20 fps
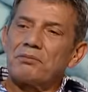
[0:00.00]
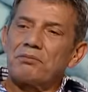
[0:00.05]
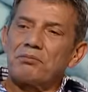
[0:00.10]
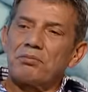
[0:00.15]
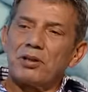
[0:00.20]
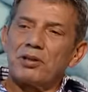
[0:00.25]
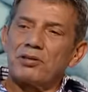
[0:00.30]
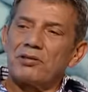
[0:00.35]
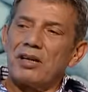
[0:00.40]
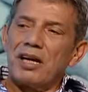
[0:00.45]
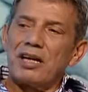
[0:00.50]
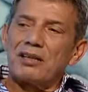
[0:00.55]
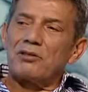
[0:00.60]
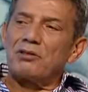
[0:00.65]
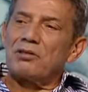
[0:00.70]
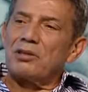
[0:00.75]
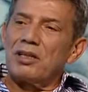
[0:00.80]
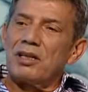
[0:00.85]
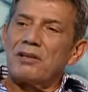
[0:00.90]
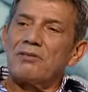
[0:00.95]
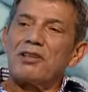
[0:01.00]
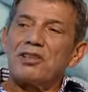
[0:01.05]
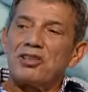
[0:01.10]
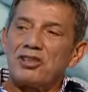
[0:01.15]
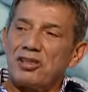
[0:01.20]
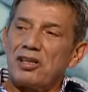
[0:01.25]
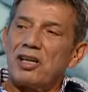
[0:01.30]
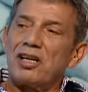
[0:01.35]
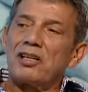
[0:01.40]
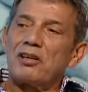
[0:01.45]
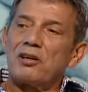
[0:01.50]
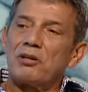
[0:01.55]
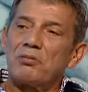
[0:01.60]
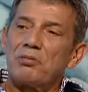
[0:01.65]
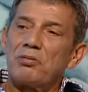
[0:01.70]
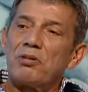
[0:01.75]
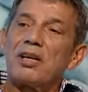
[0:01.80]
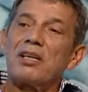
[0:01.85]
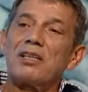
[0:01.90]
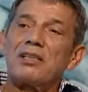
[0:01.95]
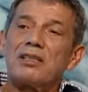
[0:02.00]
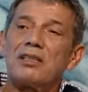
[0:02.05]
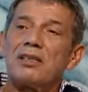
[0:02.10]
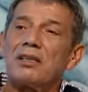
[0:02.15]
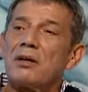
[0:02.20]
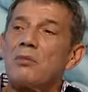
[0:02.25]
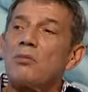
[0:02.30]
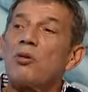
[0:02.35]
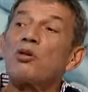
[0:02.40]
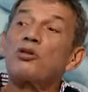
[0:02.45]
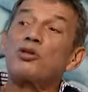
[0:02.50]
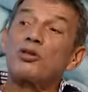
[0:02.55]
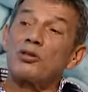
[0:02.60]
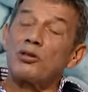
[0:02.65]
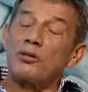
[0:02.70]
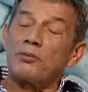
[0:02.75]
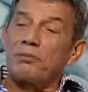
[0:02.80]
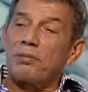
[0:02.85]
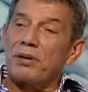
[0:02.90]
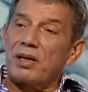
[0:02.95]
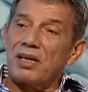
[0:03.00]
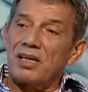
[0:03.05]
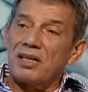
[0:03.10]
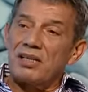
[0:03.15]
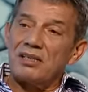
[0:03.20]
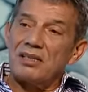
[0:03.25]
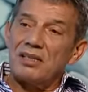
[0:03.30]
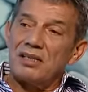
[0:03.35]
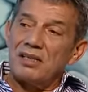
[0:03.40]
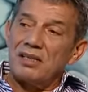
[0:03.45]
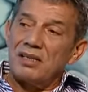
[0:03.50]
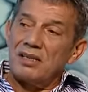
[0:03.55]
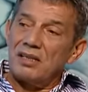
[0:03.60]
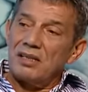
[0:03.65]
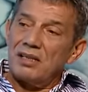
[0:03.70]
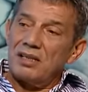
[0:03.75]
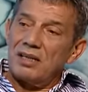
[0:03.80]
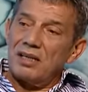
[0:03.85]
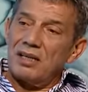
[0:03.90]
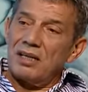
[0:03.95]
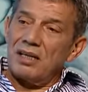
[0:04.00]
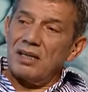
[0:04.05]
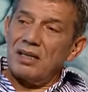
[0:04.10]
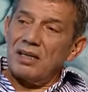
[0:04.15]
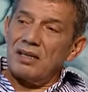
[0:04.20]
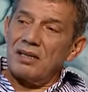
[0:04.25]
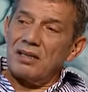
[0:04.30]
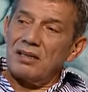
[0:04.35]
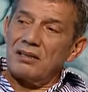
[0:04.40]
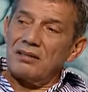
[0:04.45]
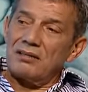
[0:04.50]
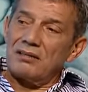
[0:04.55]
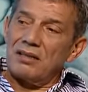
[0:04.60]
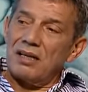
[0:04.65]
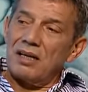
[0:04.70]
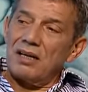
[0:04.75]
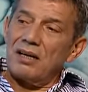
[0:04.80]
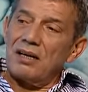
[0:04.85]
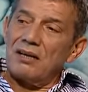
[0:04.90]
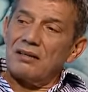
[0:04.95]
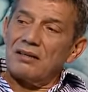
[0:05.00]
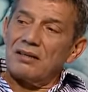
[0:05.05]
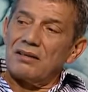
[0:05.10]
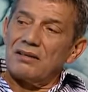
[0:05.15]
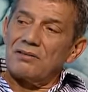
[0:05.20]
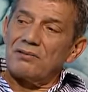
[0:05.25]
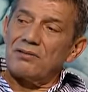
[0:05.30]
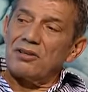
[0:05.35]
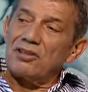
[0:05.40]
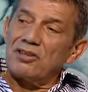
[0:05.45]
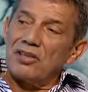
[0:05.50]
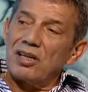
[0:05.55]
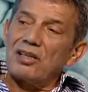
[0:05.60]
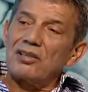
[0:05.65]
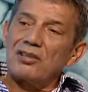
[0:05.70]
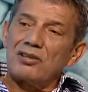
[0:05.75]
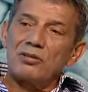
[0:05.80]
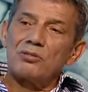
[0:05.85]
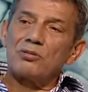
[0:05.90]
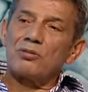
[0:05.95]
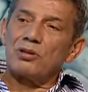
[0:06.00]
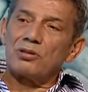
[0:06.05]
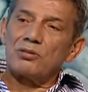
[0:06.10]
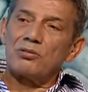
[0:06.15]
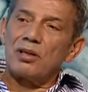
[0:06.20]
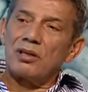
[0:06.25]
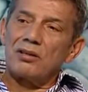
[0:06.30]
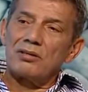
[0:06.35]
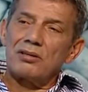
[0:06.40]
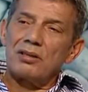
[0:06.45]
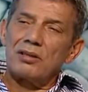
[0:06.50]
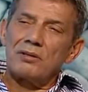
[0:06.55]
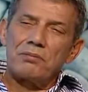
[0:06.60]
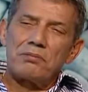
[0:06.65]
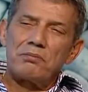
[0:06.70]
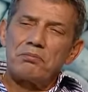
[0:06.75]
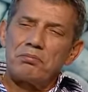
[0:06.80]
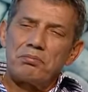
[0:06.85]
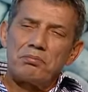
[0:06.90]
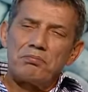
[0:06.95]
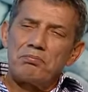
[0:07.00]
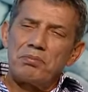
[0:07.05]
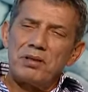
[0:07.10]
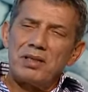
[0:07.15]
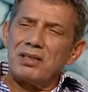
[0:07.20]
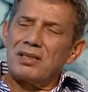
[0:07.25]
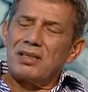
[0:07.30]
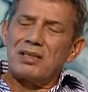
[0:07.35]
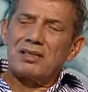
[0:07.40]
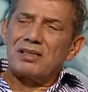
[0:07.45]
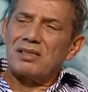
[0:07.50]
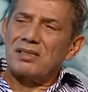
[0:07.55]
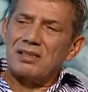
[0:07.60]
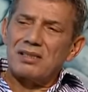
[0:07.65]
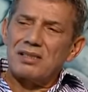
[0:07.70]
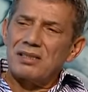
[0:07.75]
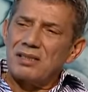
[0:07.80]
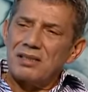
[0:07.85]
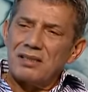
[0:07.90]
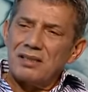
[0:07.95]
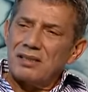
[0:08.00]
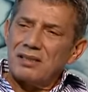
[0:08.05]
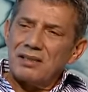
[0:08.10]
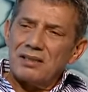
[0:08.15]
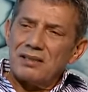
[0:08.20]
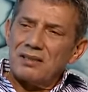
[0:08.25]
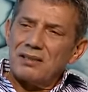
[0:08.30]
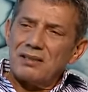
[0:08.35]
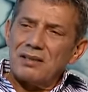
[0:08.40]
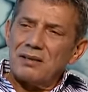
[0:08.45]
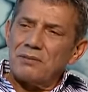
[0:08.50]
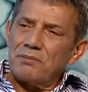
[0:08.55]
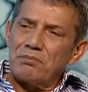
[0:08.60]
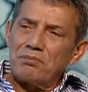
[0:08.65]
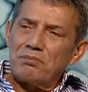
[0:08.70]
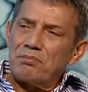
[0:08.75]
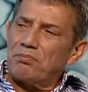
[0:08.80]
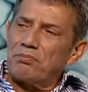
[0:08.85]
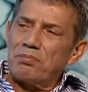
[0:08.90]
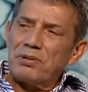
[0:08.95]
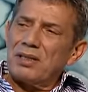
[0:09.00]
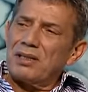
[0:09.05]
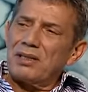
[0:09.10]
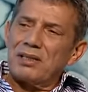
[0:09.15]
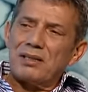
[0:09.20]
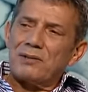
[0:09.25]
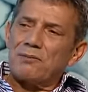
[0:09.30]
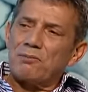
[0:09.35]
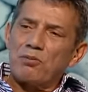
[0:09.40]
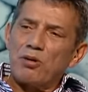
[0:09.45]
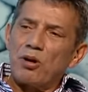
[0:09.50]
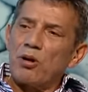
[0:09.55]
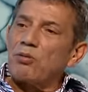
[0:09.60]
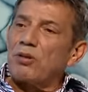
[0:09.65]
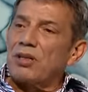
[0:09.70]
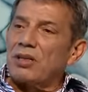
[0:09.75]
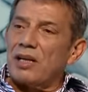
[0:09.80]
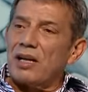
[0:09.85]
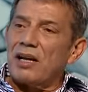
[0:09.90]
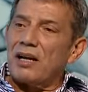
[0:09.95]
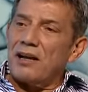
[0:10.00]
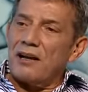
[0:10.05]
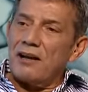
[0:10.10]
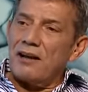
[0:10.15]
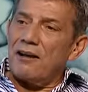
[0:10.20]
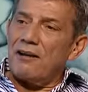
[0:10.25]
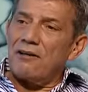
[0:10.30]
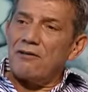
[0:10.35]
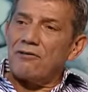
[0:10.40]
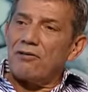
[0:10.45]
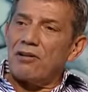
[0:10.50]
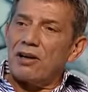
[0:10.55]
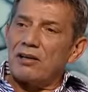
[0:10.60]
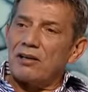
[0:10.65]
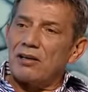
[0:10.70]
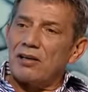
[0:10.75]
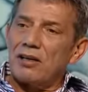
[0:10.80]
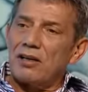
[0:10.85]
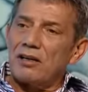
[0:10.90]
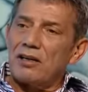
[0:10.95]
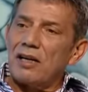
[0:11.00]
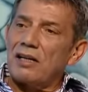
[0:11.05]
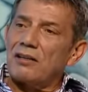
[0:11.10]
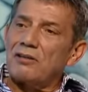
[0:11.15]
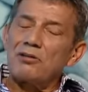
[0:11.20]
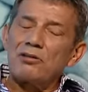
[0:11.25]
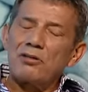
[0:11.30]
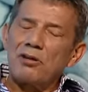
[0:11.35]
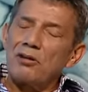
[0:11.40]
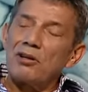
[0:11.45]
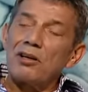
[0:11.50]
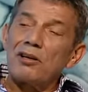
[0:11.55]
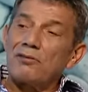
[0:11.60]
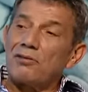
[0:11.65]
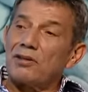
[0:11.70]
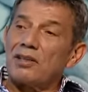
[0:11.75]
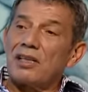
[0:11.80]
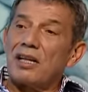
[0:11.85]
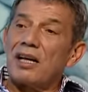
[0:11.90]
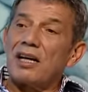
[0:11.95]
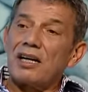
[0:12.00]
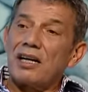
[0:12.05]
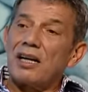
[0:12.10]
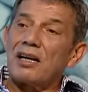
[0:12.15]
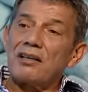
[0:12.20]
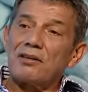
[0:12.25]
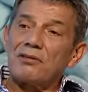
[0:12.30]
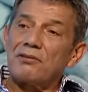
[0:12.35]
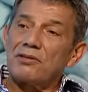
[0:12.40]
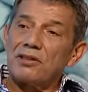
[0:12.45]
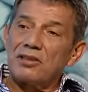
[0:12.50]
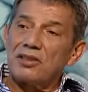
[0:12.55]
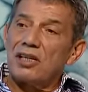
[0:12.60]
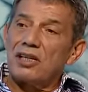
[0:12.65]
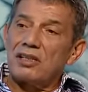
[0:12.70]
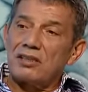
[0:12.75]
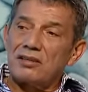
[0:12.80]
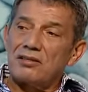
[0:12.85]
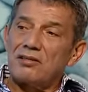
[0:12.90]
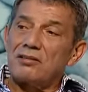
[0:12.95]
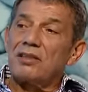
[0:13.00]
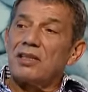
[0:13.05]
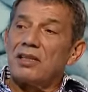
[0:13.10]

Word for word: but I could never shake or break the emotional pain. Mm. And I, rejection was one of the biggest, the biggest problem that I have. I, I, I, could not live with that kind of rejection